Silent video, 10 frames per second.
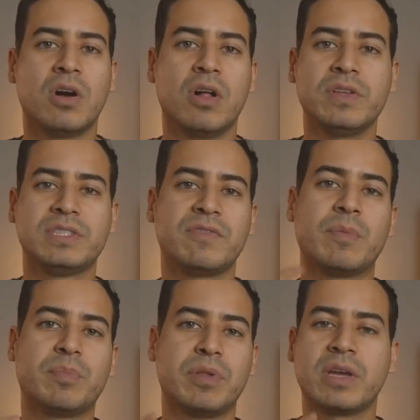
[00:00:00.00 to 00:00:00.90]
all these
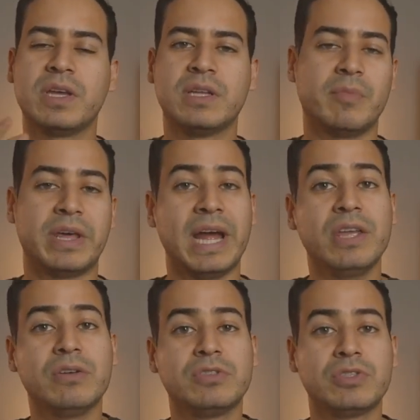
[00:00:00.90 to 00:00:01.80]
different plugins that I
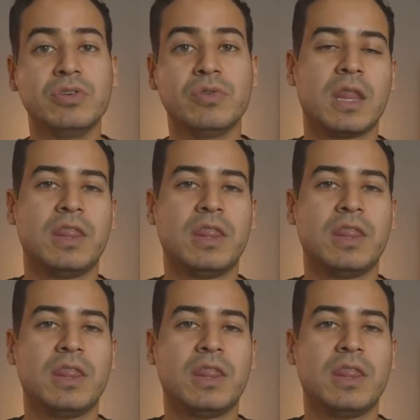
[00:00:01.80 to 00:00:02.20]
use too,